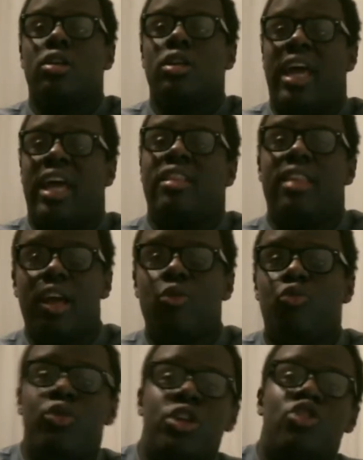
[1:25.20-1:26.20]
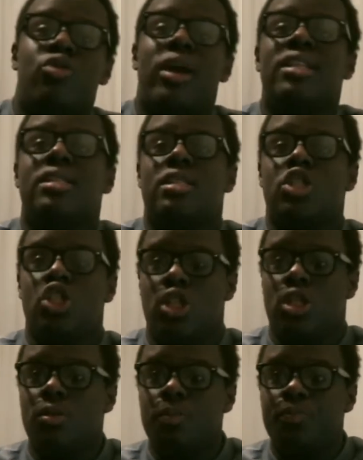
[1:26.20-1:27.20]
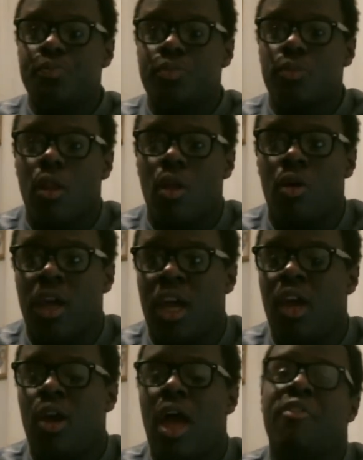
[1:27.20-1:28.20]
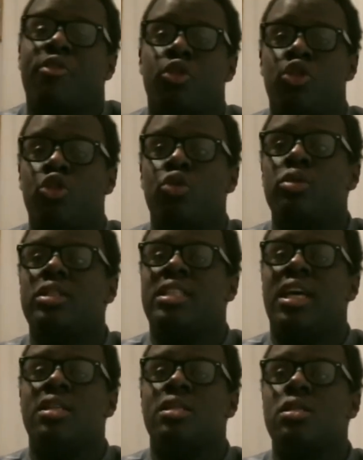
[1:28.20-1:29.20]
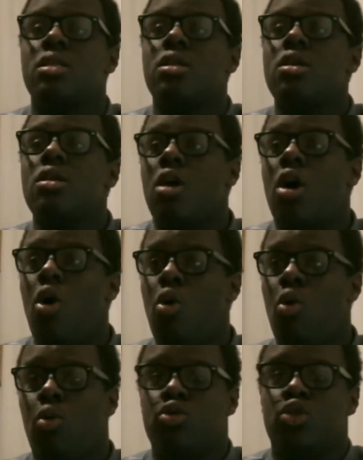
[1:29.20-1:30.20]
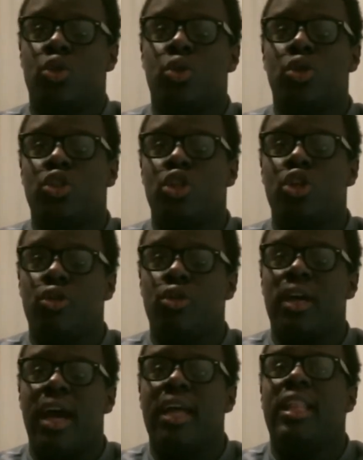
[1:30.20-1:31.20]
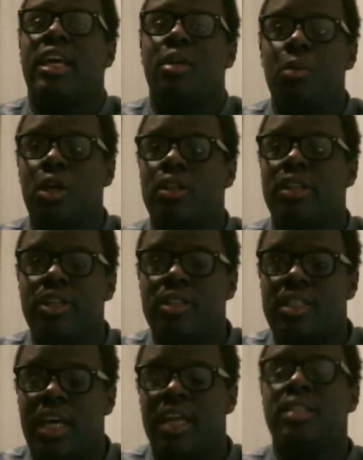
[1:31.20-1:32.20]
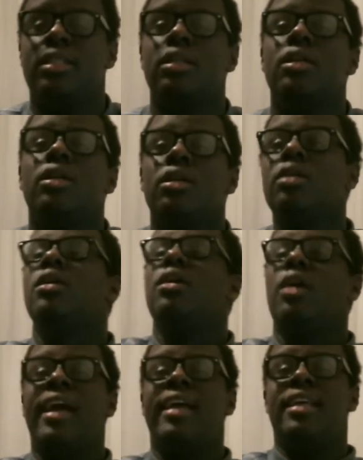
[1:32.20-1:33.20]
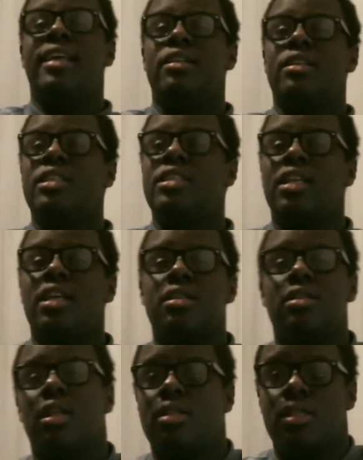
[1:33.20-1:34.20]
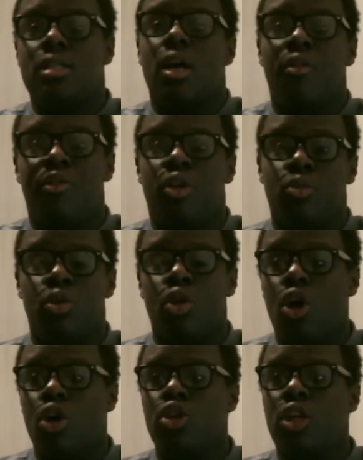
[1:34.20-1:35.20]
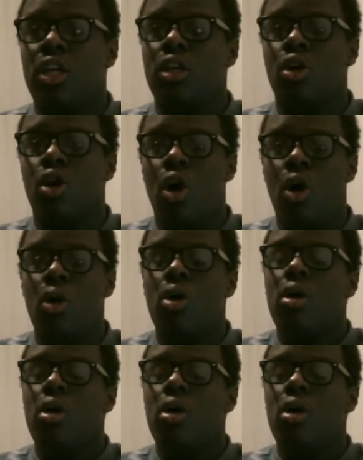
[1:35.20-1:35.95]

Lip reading: And then we transition, okay, after Gyoun says, oh, so there's another guy like me on their side, and then he says, let's see how far he'll go,